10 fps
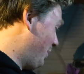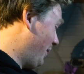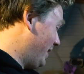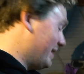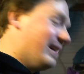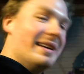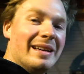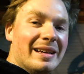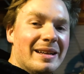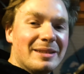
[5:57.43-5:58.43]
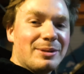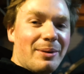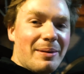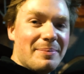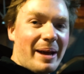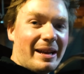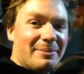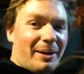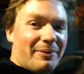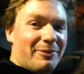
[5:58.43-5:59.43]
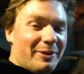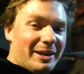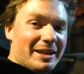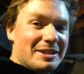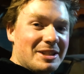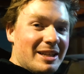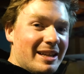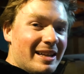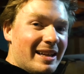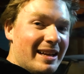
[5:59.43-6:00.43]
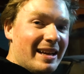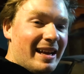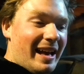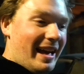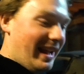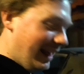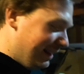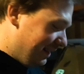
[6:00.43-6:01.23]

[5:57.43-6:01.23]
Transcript: point. So I went back in my footage and I